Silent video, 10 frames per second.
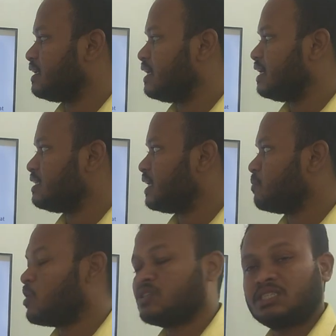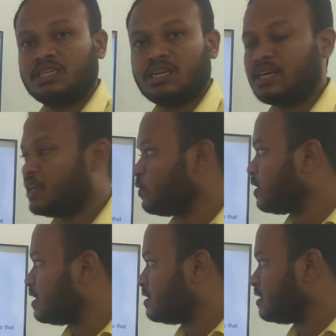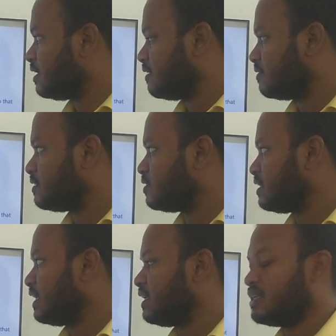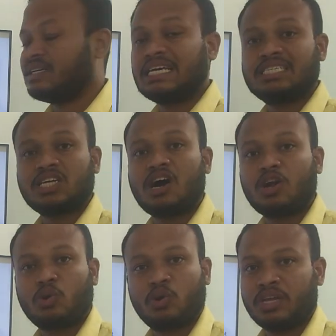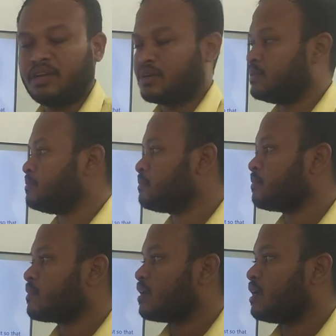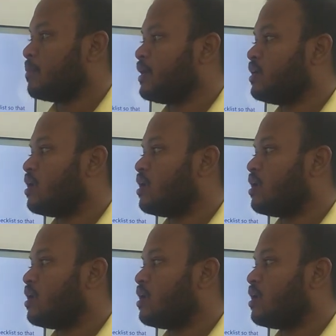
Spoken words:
take the remarks here and you can take yes or no here. Coming to